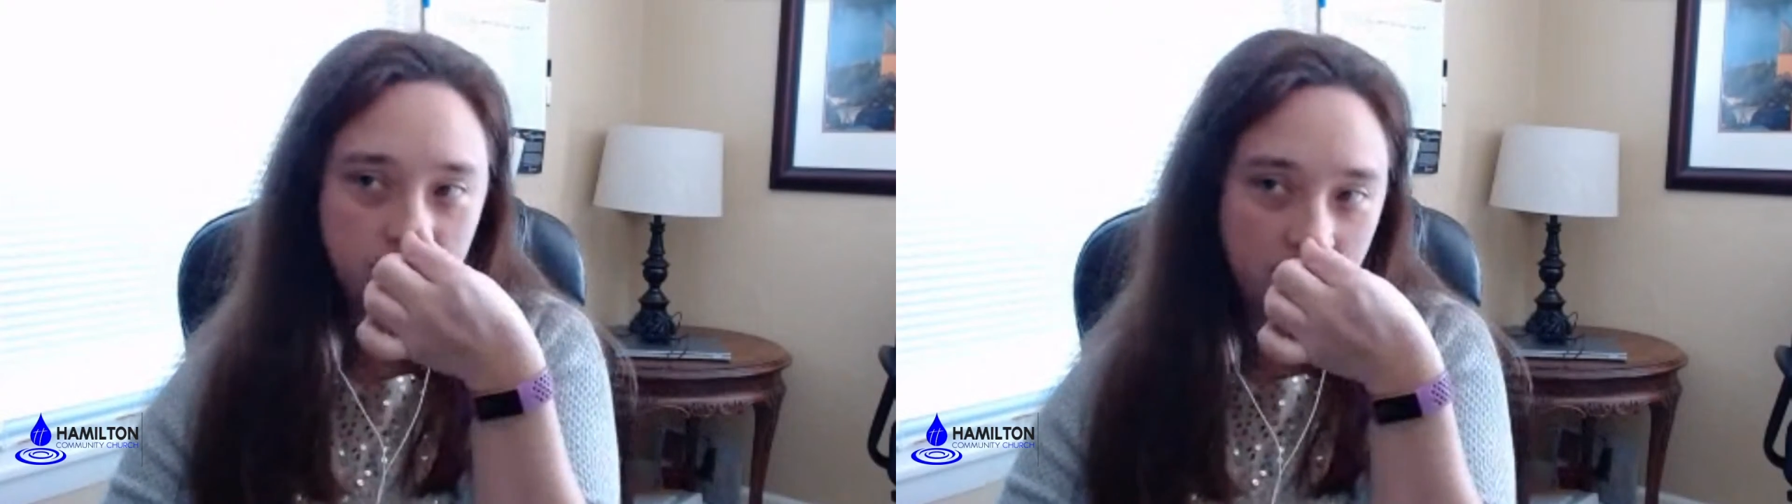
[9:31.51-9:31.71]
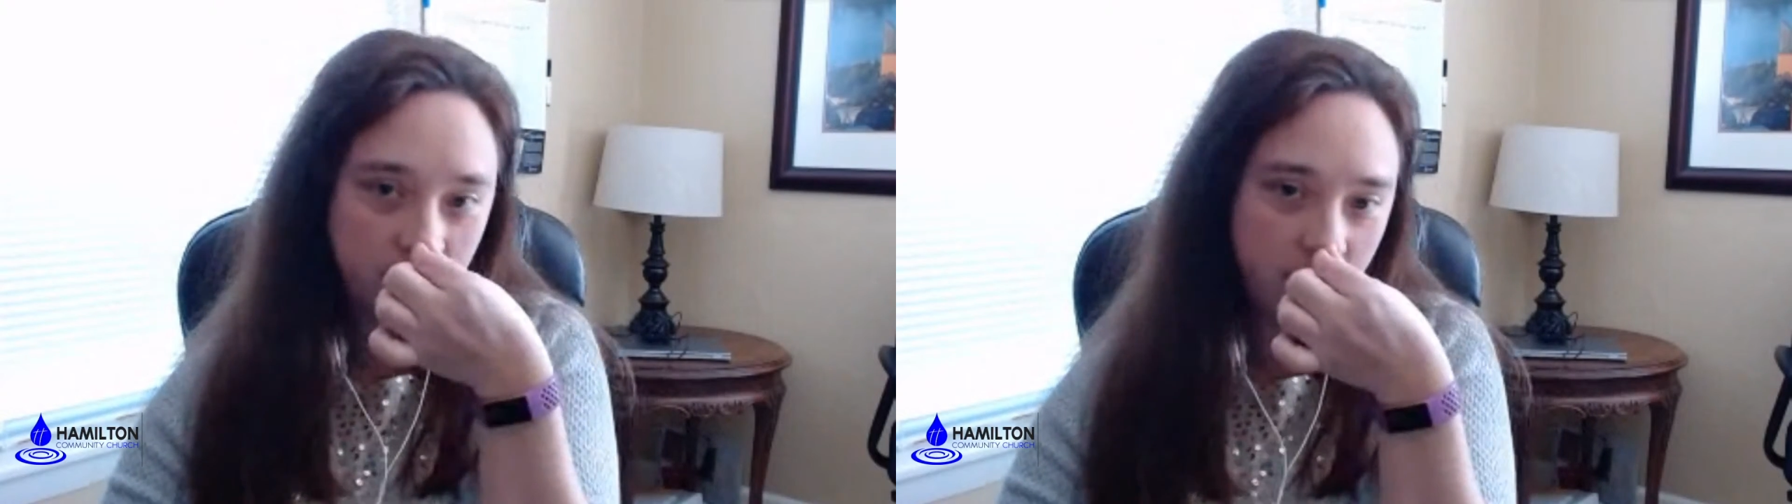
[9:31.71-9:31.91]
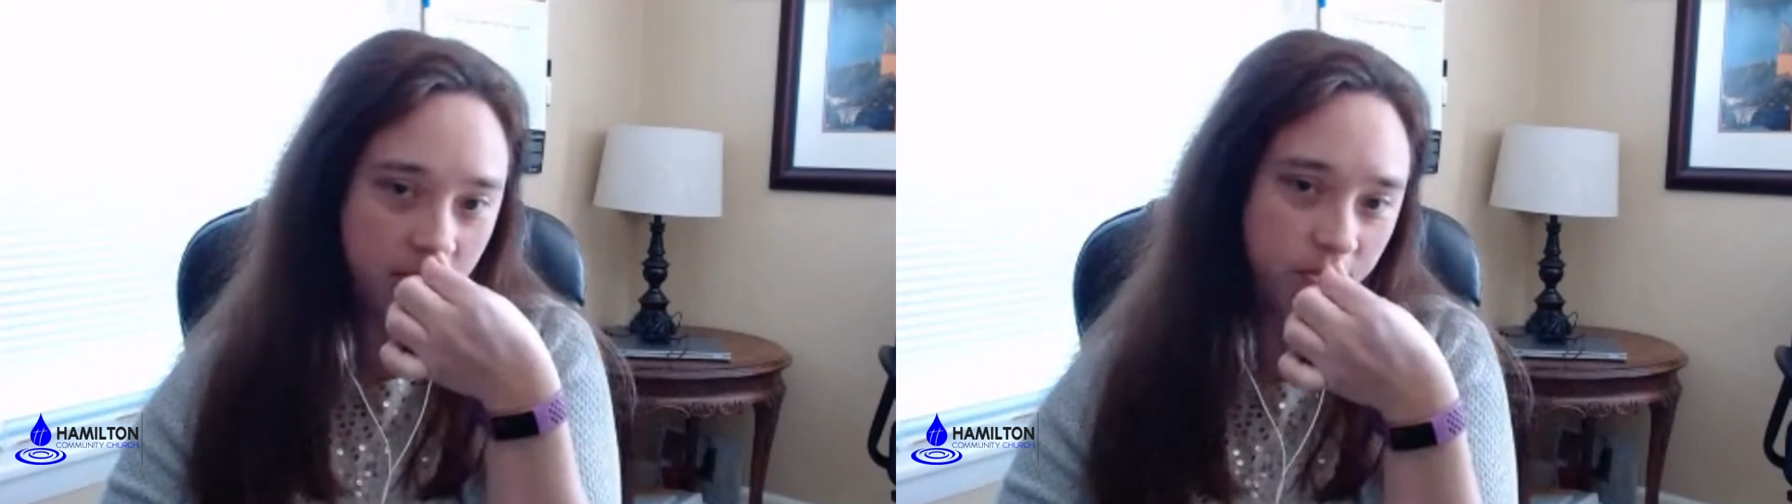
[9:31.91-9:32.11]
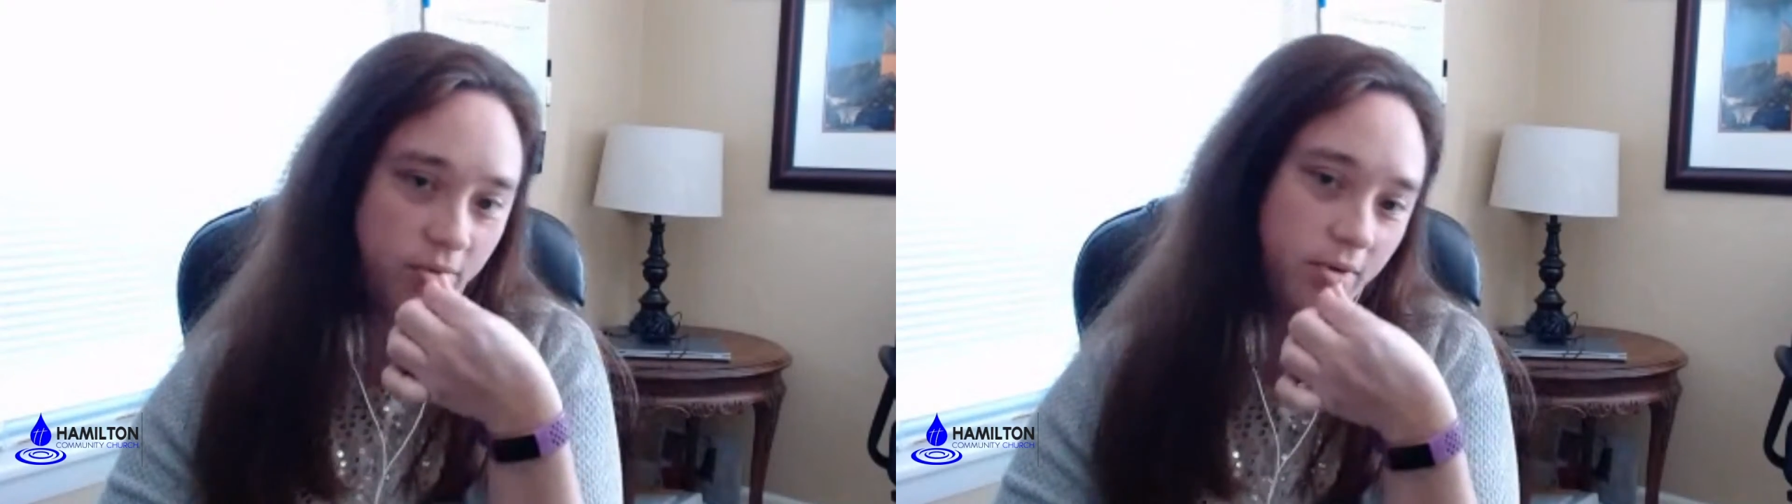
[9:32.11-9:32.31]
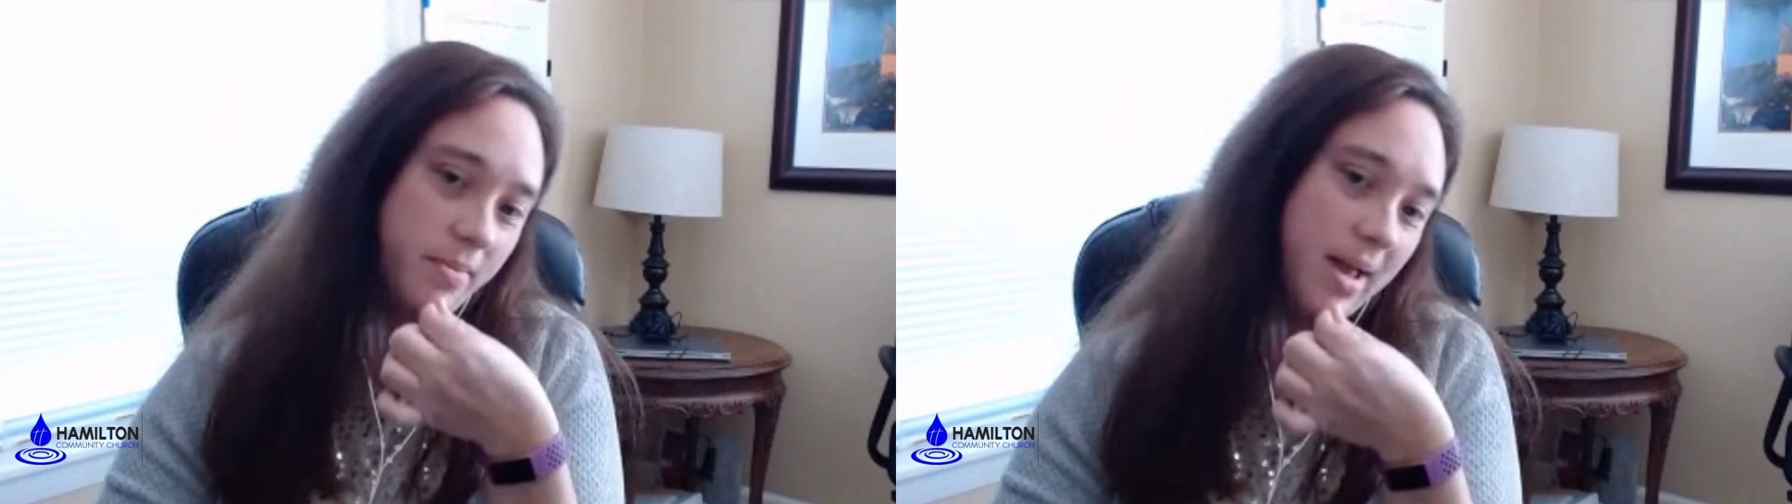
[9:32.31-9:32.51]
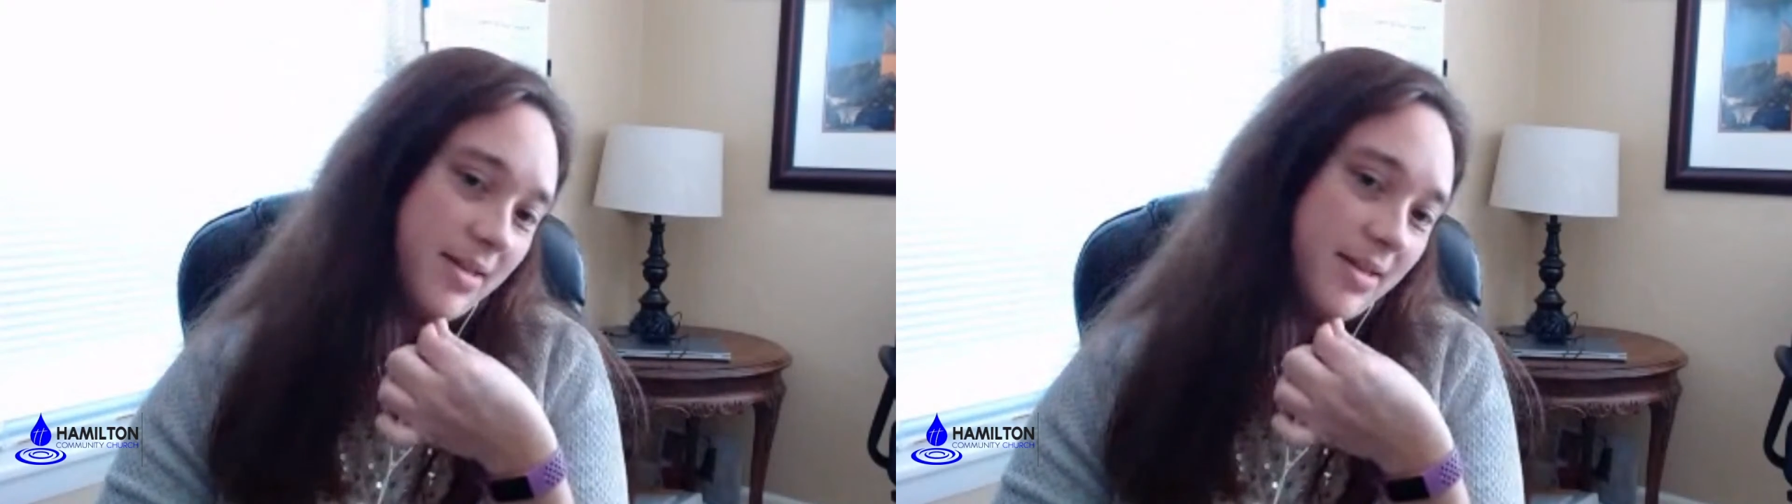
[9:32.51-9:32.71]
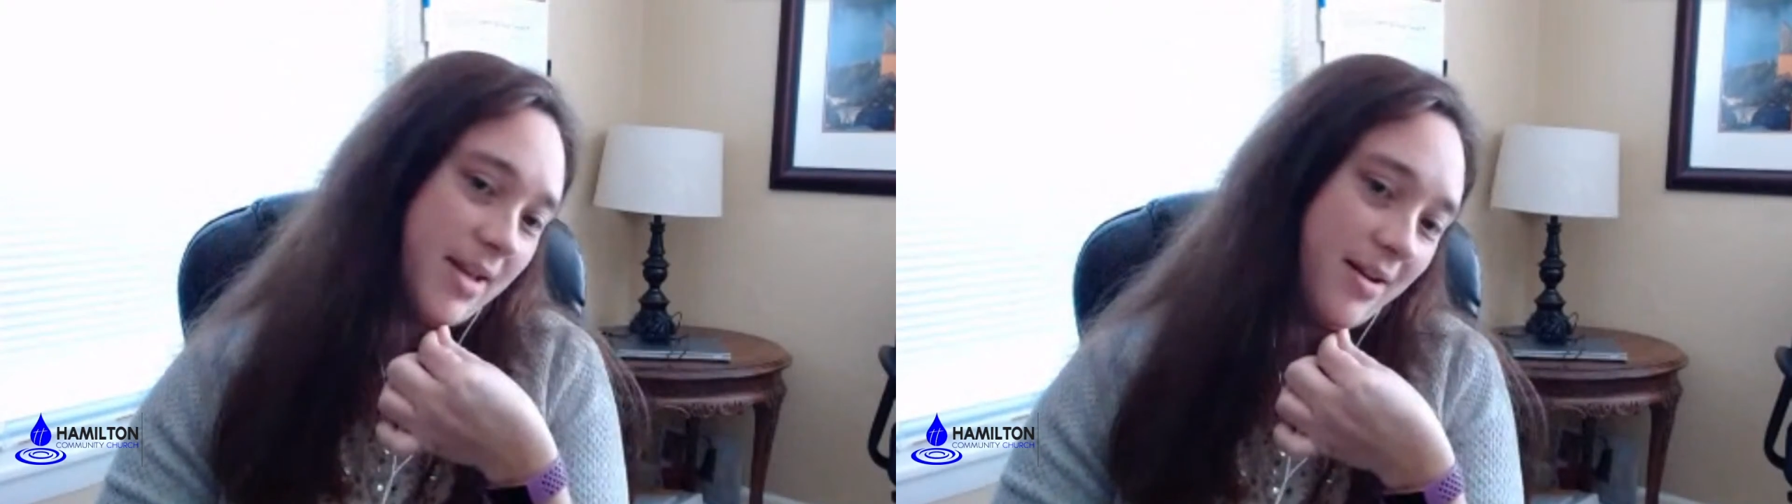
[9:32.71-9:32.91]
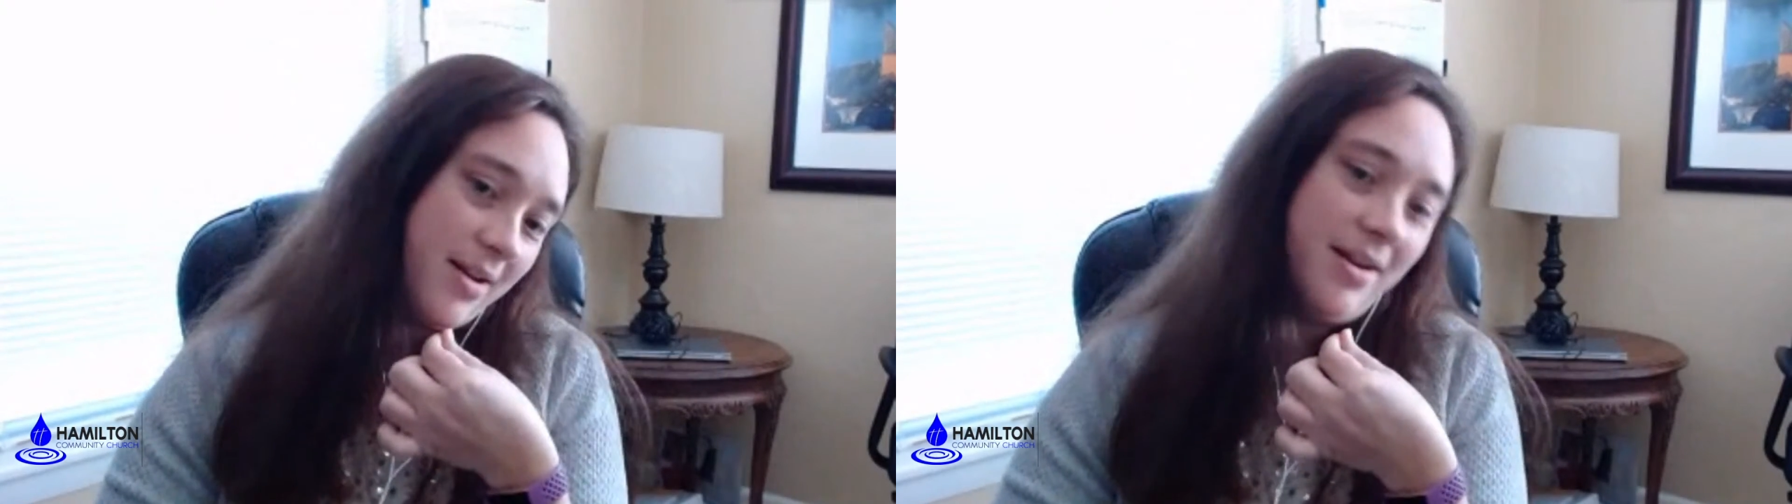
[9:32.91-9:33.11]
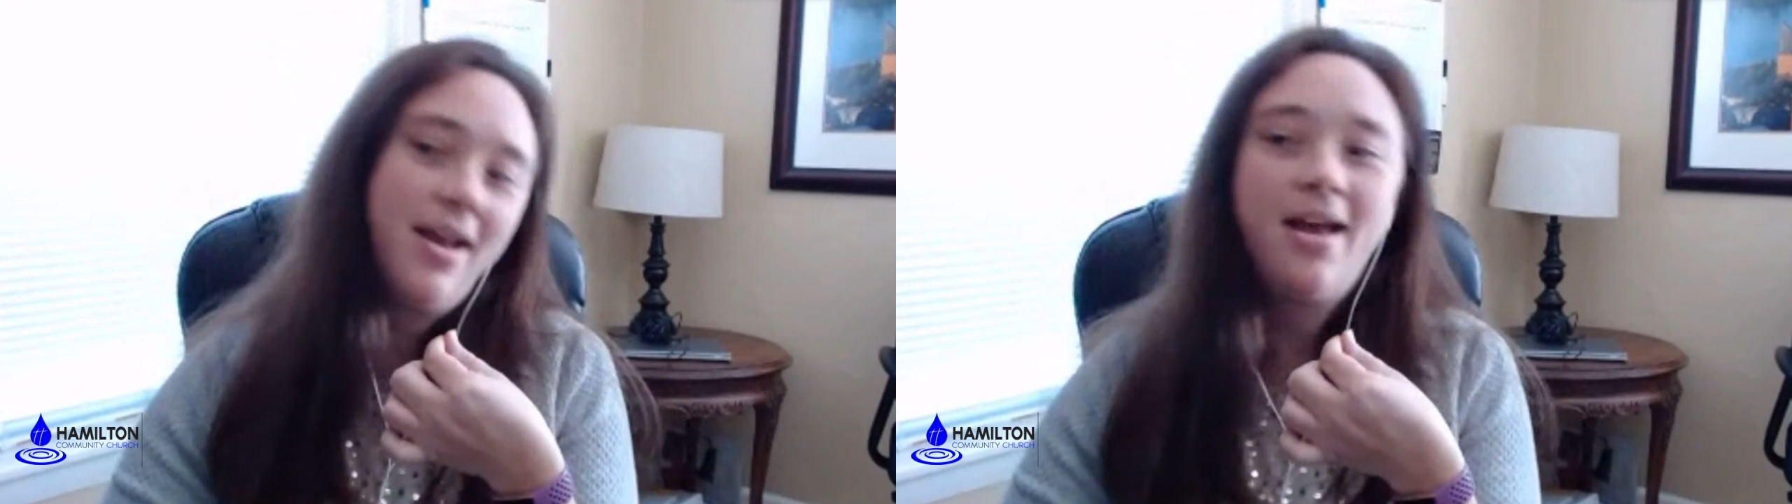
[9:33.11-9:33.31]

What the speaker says: and they try to pull the mask down.